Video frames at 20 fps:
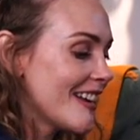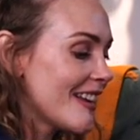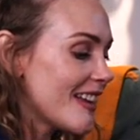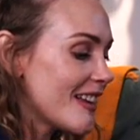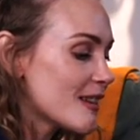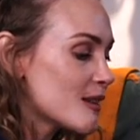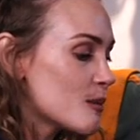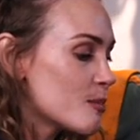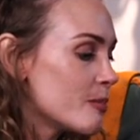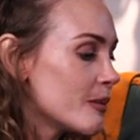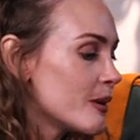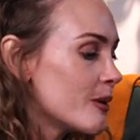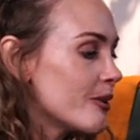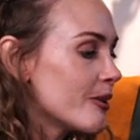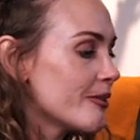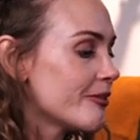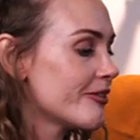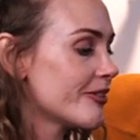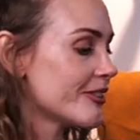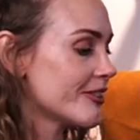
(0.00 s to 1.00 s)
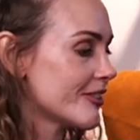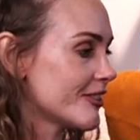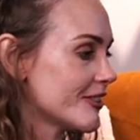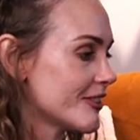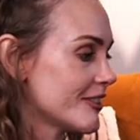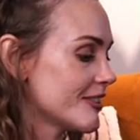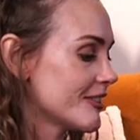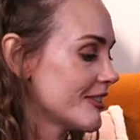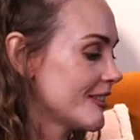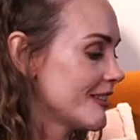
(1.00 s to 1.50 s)
it's
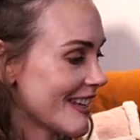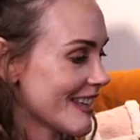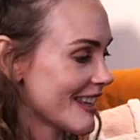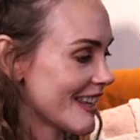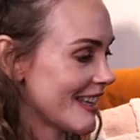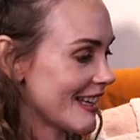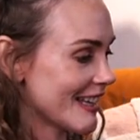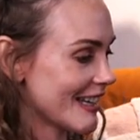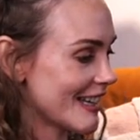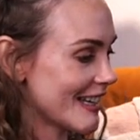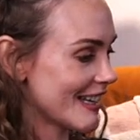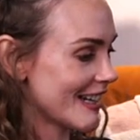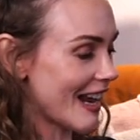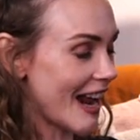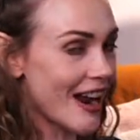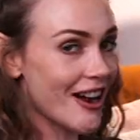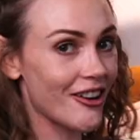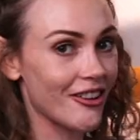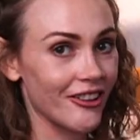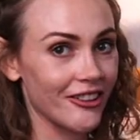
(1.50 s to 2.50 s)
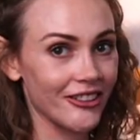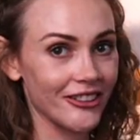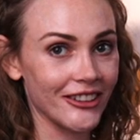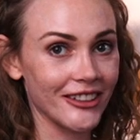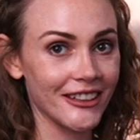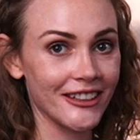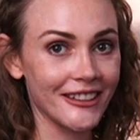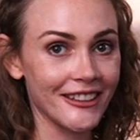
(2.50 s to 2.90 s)
beautiful. I can't get it out.